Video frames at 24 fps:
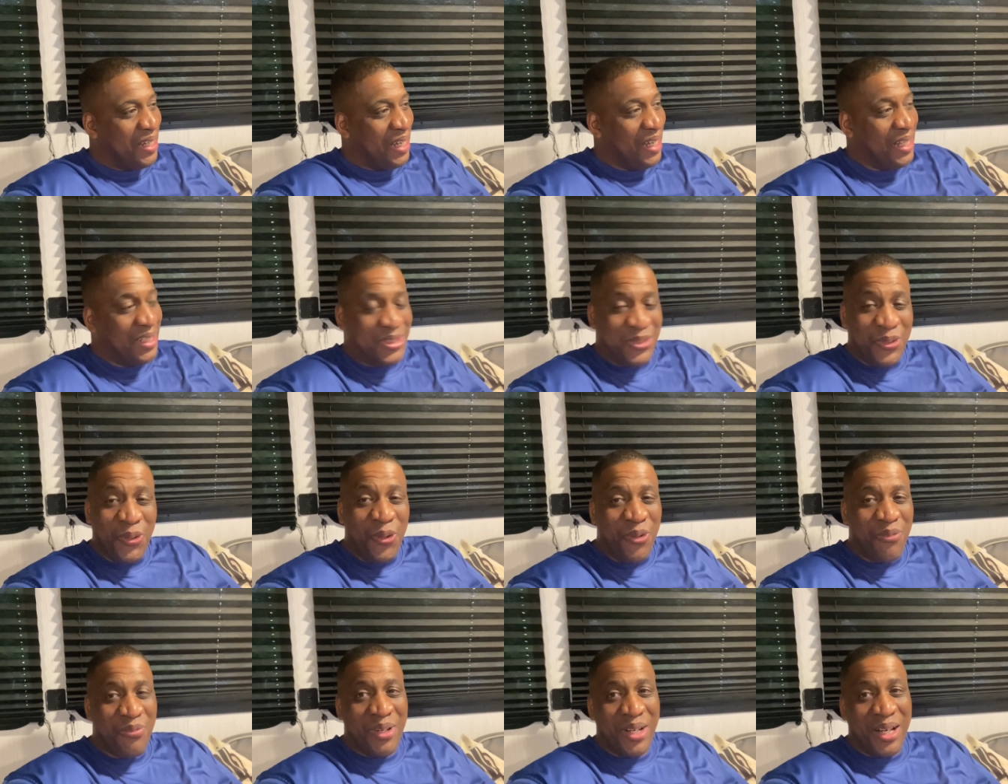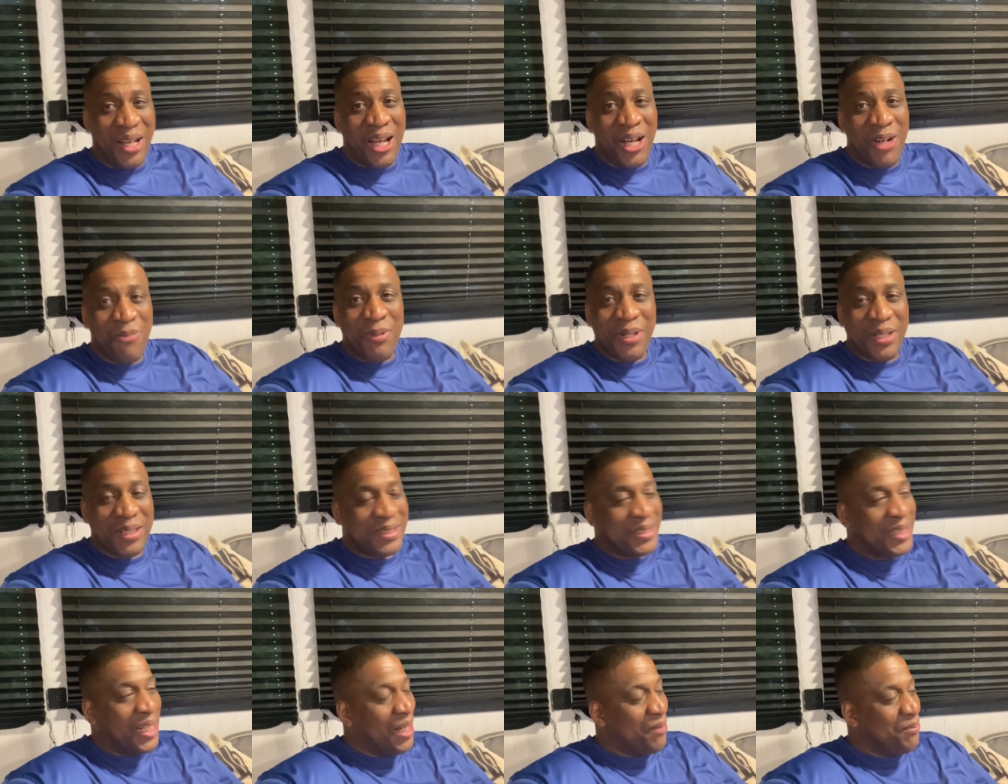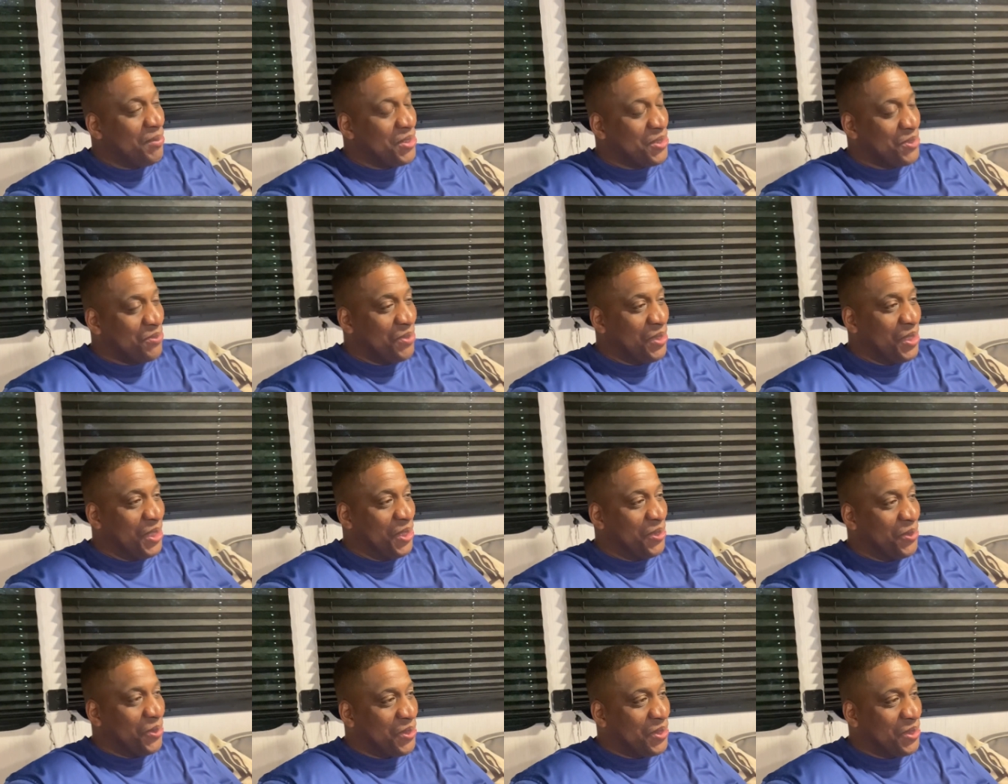it's over now by the time this
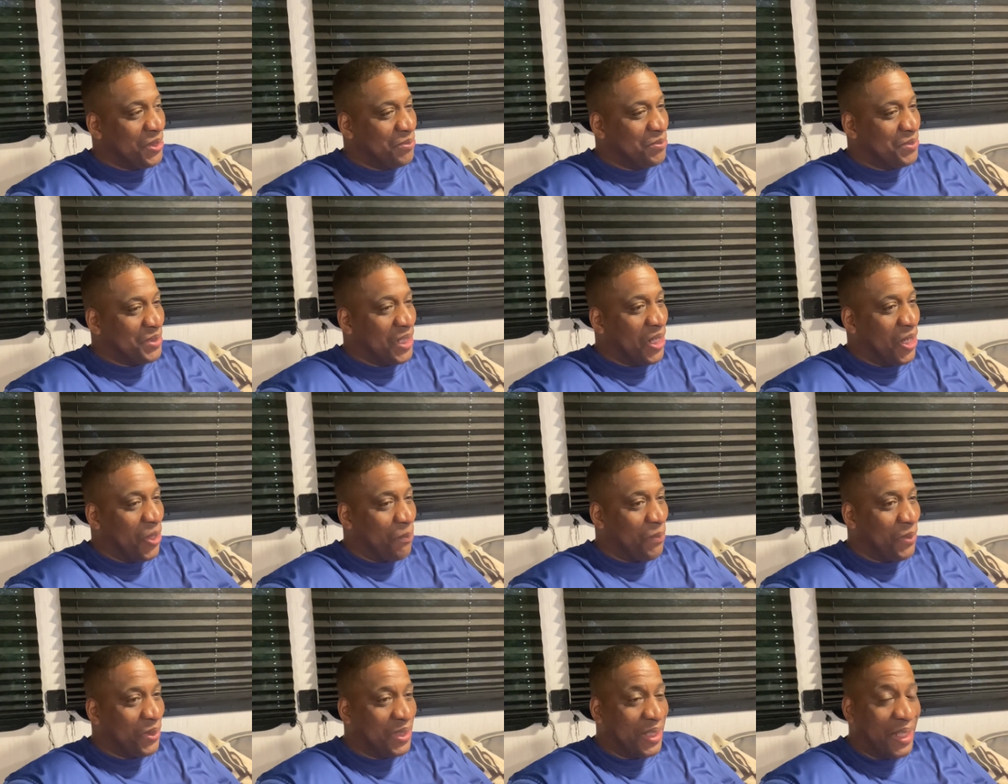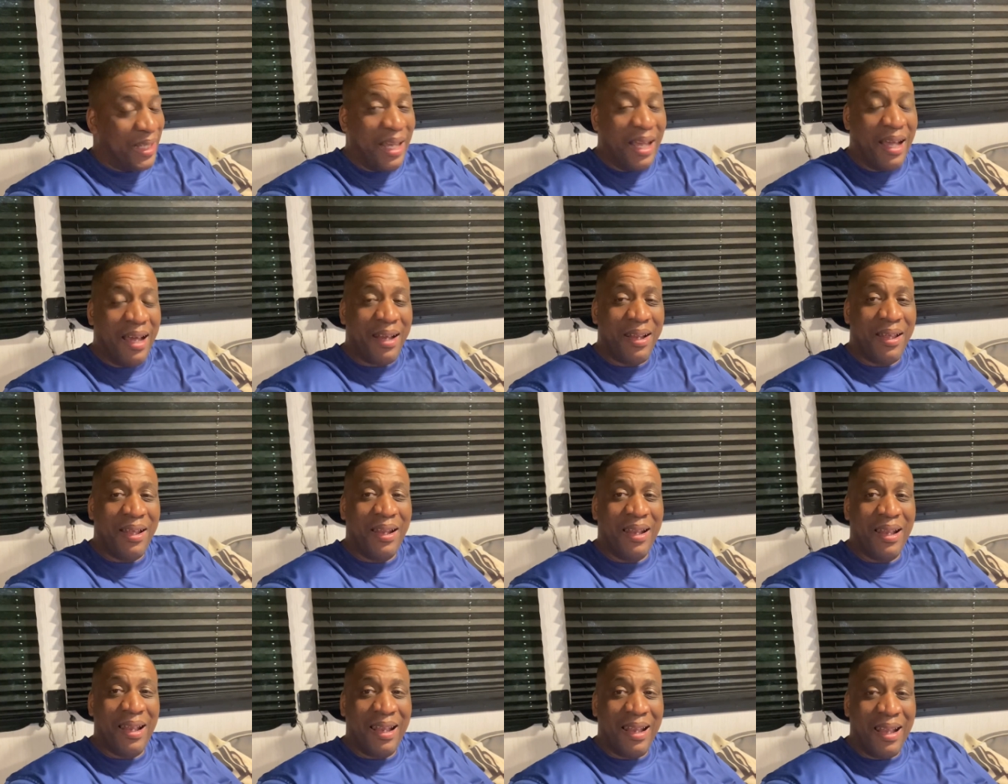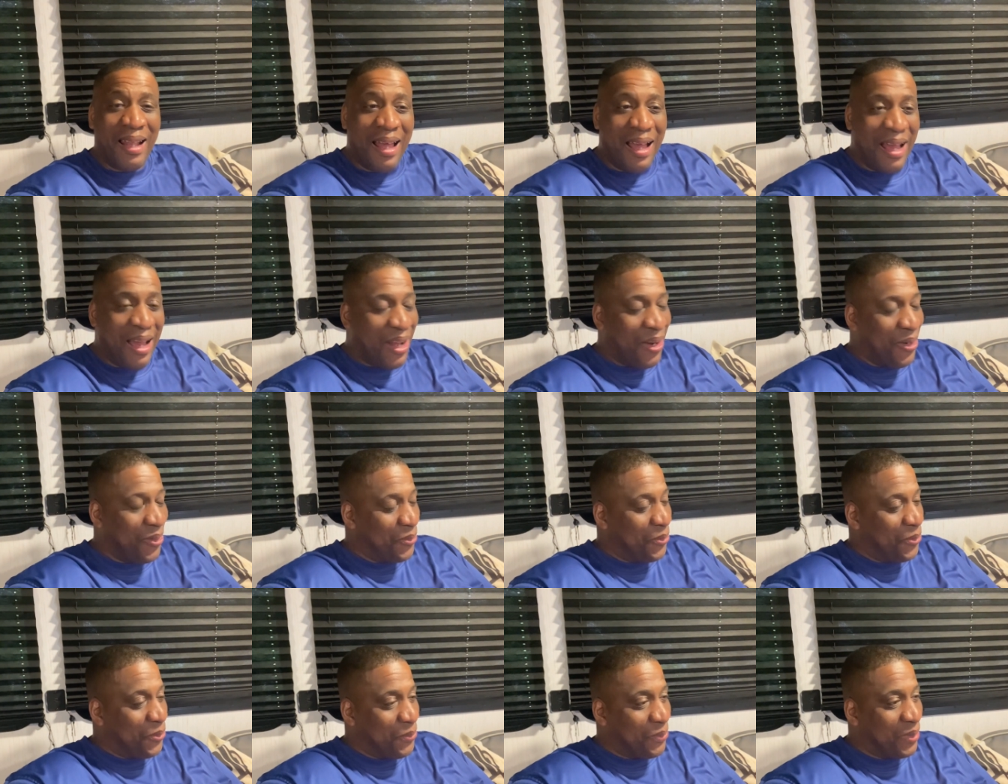video comes out, but they had a lot
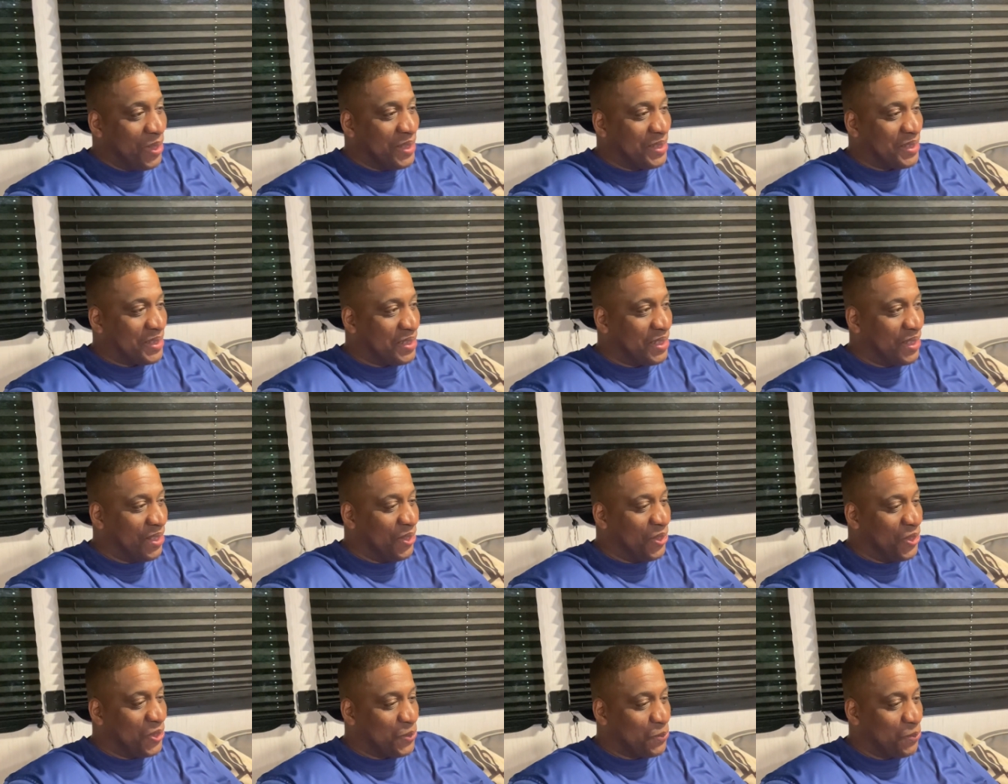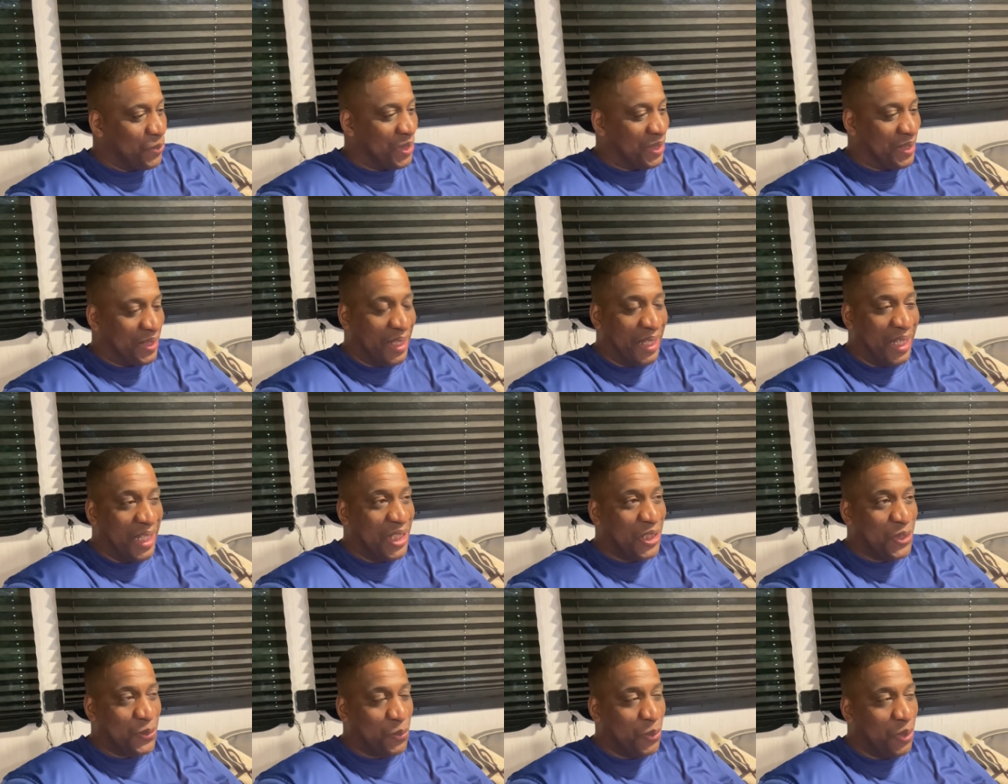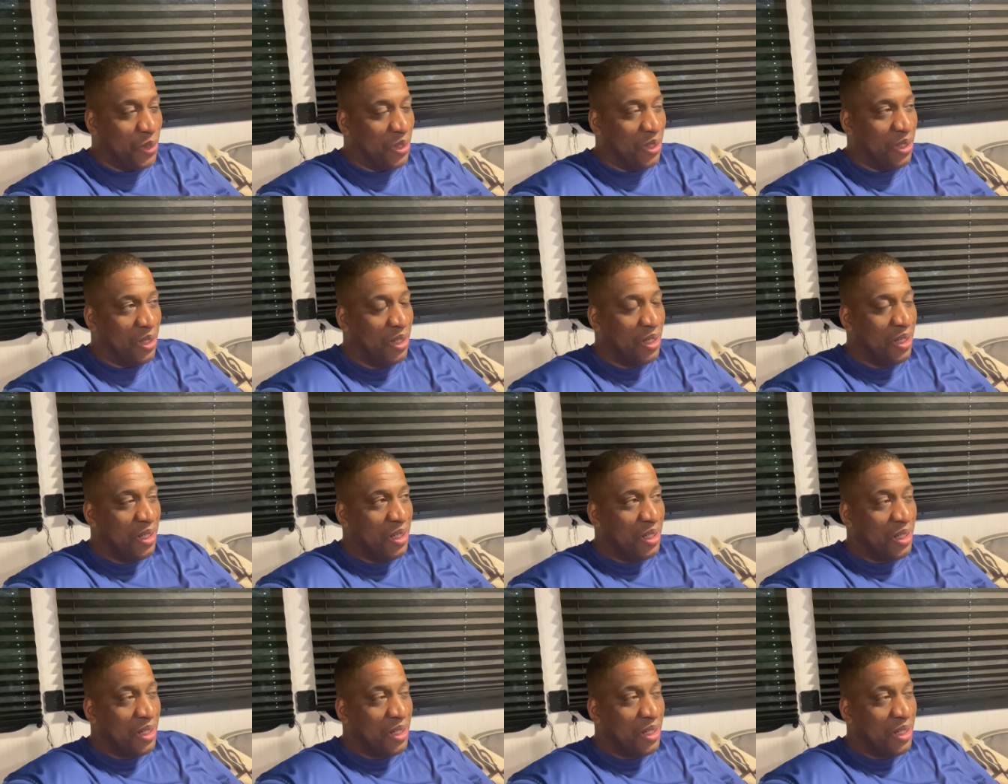of great sales where things were